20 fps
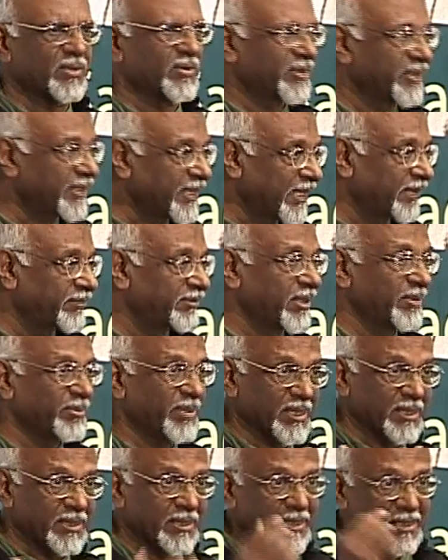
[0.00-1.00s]
are on the anvil,
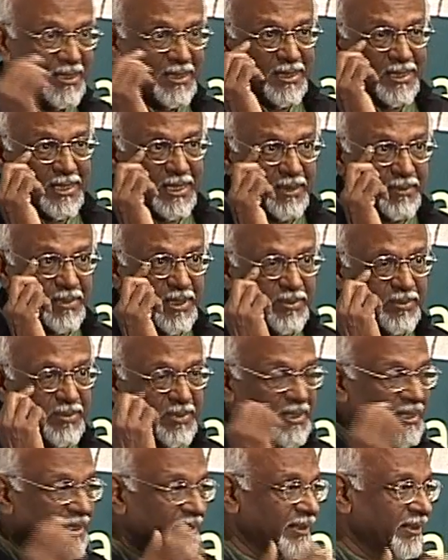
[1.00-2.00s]
but
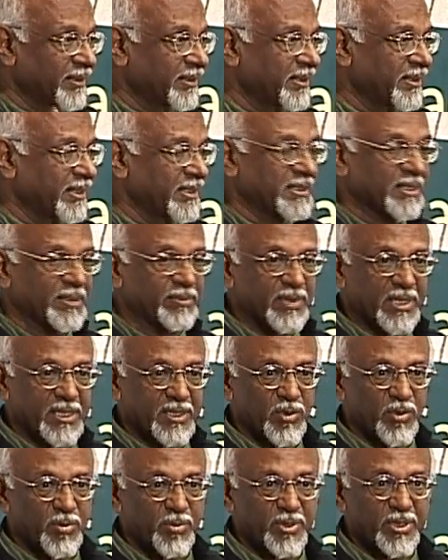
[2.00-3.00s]
the Richard
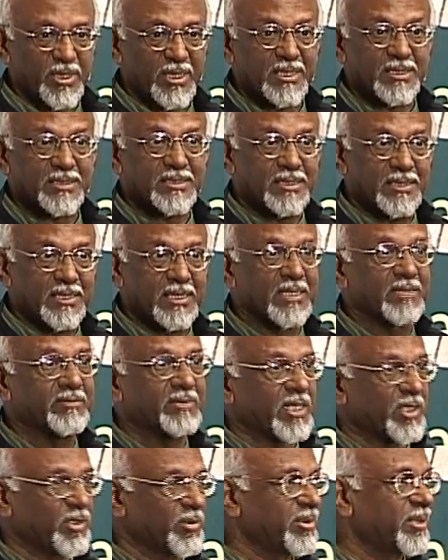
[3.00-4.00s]
Bartholomew thing is really
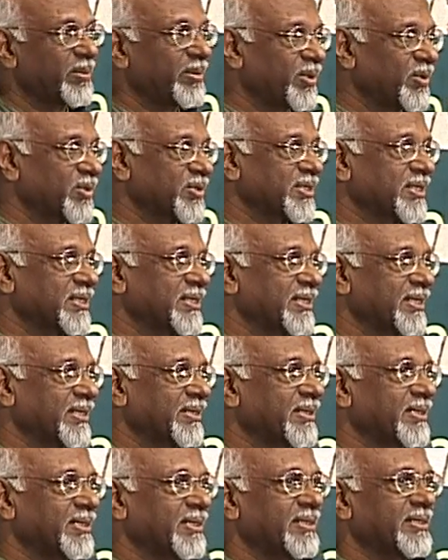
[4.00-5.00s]
valuable because
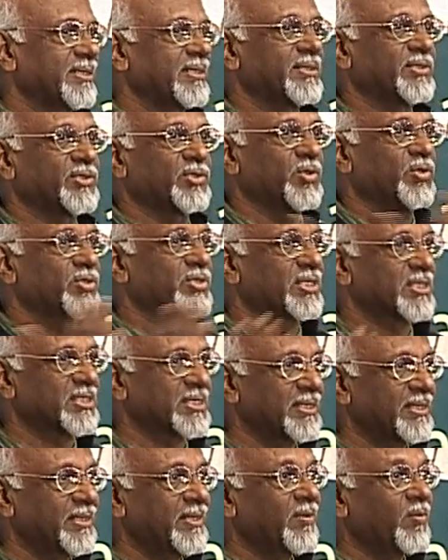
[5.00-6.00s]
it shows
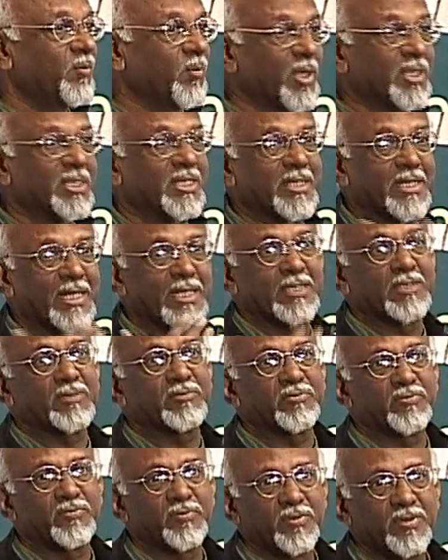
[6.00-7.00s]
us what kind of
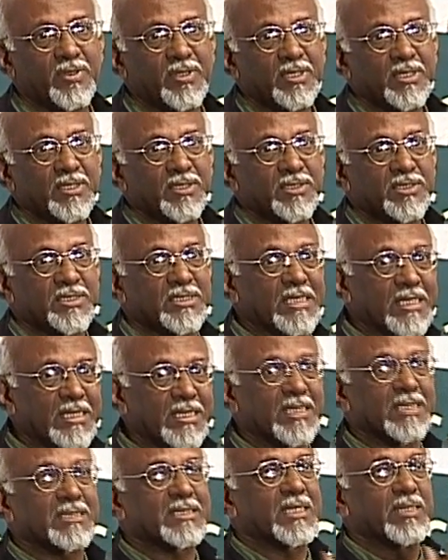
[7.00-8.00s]

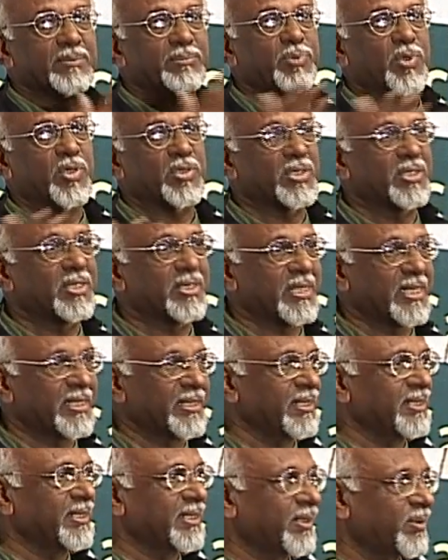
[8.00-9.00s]
serious and important
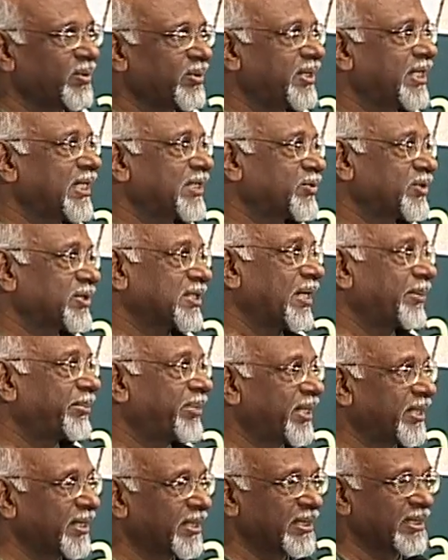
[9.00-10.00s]
writing around the arts was
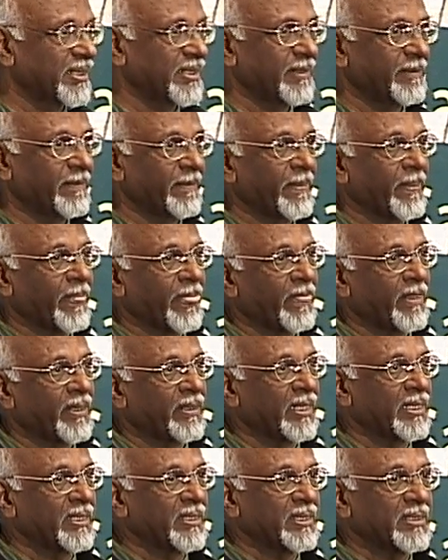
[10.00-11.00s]
happening in the
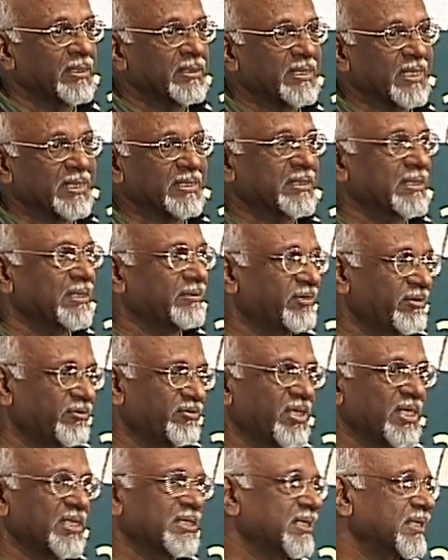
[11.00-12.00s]
1960s,
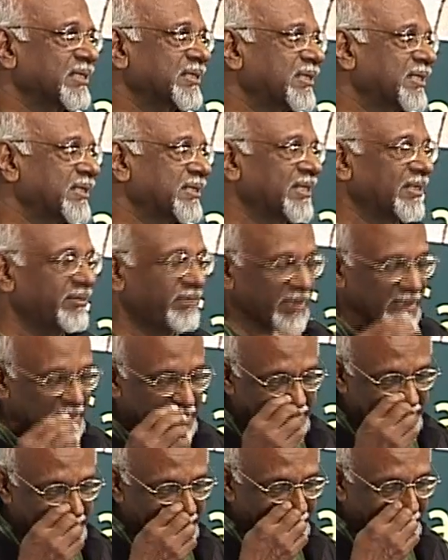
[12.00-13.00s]
50s, 60s, 70s.